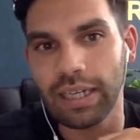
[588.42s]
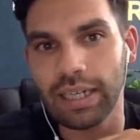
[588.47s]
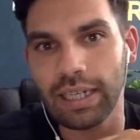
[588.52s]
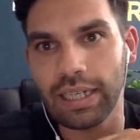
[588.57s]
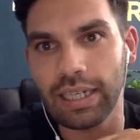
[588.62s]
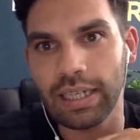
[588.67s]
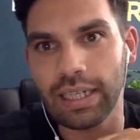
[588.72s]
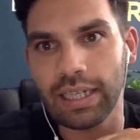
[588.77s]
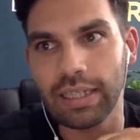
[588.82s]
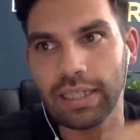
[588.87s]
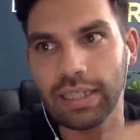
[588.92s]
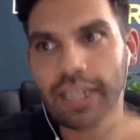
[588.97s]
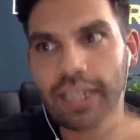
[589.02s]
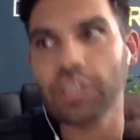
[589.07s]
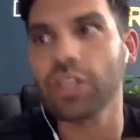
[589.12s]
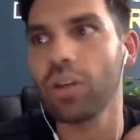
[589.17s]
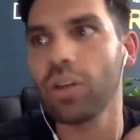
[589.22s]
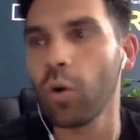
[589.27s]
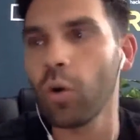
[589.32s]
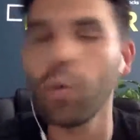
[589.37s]
nature
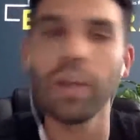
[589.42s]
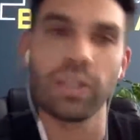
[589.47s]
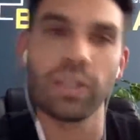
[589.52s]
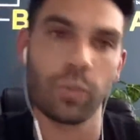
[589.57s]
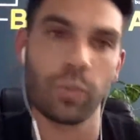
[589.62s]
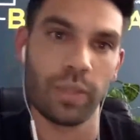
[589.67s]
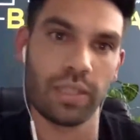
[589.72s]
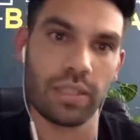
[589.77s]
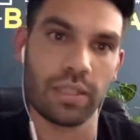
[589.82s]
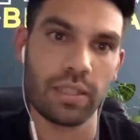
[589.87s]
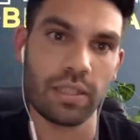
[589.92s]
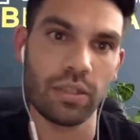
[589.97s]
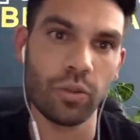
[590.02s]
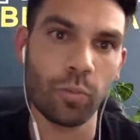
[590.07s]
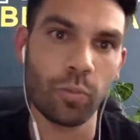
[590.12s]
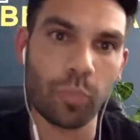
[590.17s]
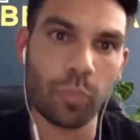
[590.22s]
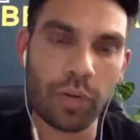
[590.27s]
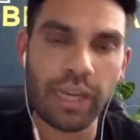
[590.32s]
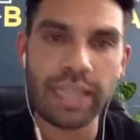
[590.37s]
always wins. Your
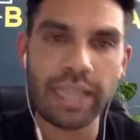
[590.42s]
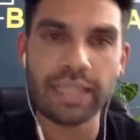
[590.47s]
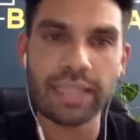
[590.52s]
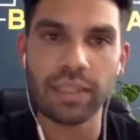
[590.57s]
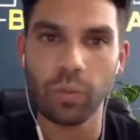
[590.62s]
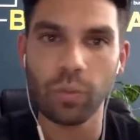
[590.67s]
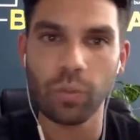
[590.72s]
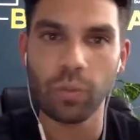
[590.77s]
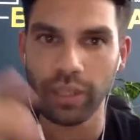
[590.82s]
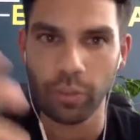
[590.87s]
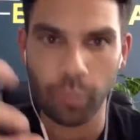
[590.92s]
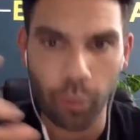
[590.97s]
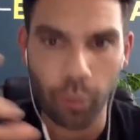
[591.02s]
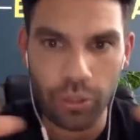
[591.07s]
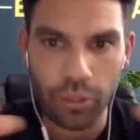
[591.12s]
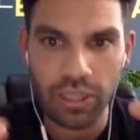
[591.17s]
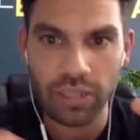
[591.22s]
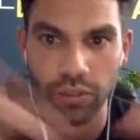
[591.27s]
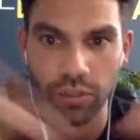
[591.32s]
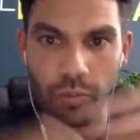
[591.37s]
brain, the way your
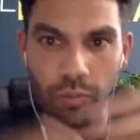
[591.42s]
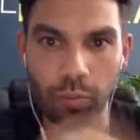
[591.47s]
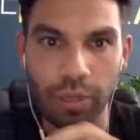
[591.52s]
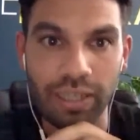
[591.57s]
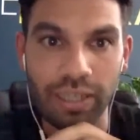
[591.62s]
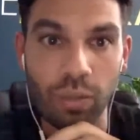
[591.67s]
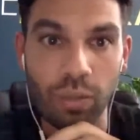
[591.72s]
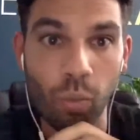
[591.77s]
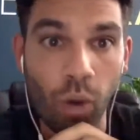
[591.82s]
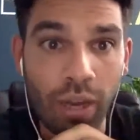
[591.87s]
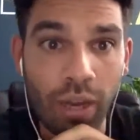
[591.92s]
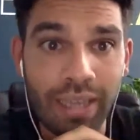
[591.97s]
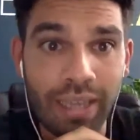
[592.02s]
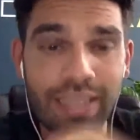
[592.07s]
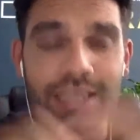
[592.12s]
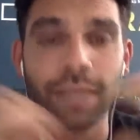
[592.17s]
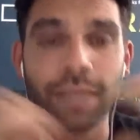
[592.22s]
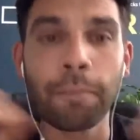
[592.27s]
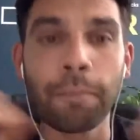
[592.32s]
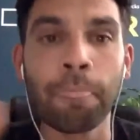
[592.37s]
body and your brain are wired,
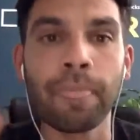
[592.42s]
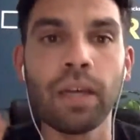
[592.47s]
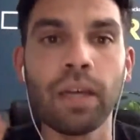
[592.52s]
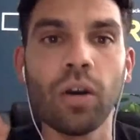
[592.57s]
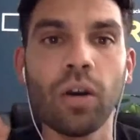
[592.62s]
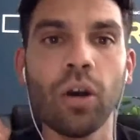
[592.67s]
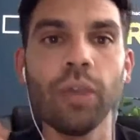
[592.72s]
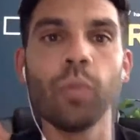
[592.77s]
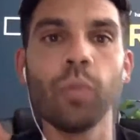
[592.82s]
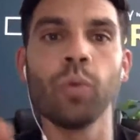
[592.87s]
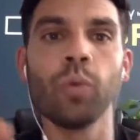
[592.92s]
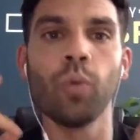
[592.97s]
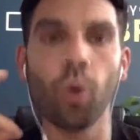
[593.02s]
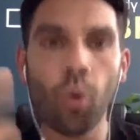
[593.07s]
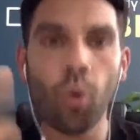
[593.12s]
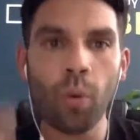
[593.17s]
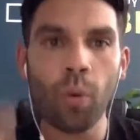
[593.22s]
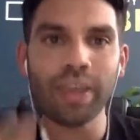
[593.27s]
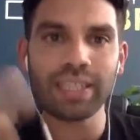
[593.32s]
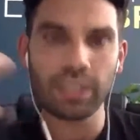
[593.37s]
it will
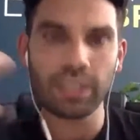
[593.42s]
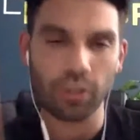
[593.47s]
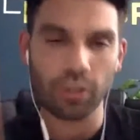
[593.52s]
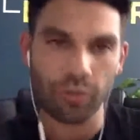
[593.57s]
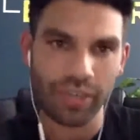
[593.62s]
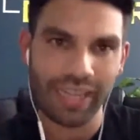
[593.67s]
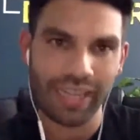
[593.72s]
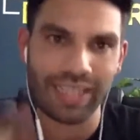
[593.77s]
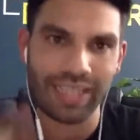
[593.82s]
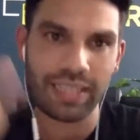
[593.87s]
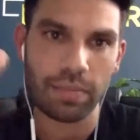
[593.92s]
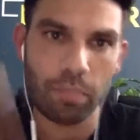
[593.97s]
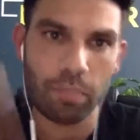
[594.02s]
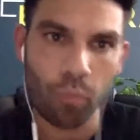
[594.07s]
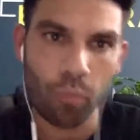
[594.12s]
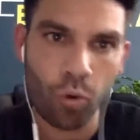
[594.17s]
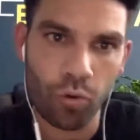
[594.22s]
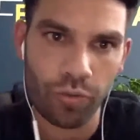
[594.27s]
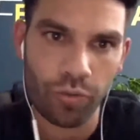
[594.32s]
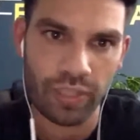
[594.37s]
always create
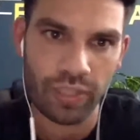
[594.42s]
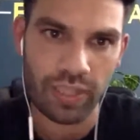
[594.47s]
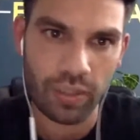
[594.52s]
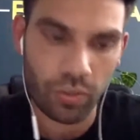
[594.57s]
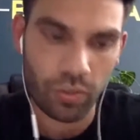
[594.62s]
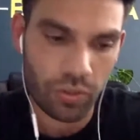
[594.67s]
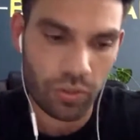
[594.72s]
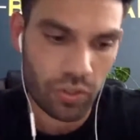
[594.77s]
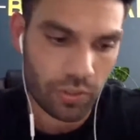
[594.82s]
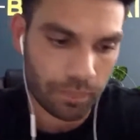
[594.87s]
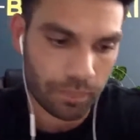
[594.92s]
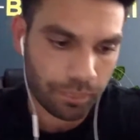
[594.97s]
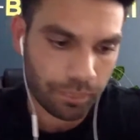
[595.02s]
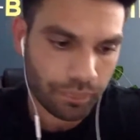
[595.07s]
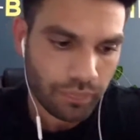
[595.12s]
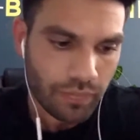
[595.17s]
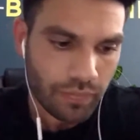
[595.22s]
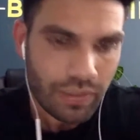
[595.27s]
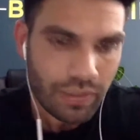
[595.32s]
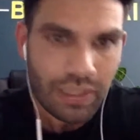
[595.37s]
more results
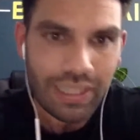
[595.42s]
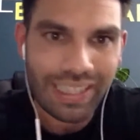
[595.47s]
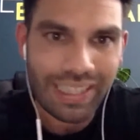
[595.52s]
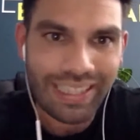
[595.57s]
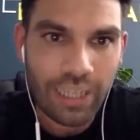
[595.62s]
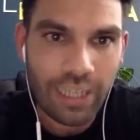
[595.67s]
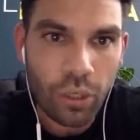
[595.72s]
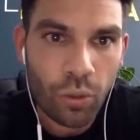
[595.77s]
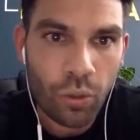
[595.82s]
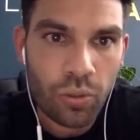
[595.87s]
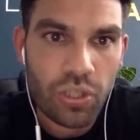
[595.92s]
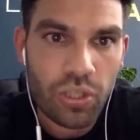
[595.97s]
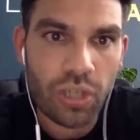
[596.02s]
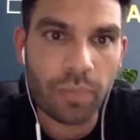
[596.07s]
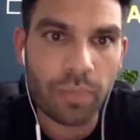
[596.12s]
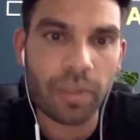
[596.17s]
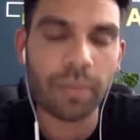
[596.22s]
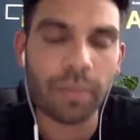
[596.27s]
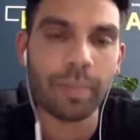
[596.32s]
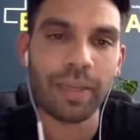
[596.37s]
in the long term
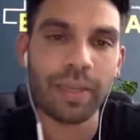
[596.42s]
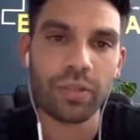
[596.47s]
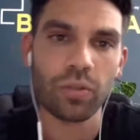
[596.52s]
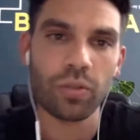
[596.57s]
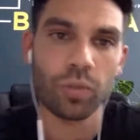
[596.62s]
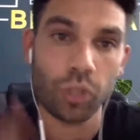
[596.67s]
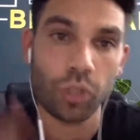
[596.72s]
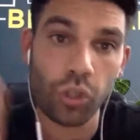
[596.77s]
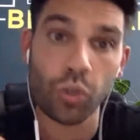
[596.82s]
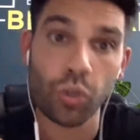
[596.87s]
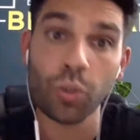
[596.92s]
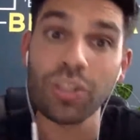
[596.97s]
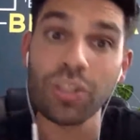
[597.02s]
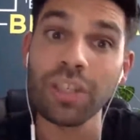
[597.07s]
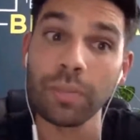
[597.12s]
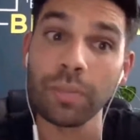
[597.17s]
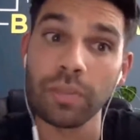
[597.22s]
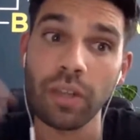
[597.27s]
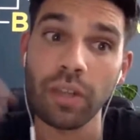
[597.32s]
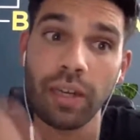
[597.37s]
compared to a
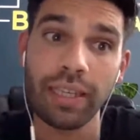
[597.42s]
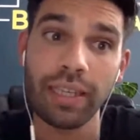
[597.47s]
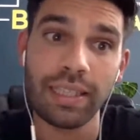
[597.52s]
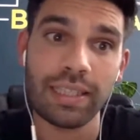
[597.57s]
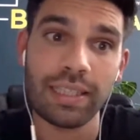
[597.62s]
short-term diet.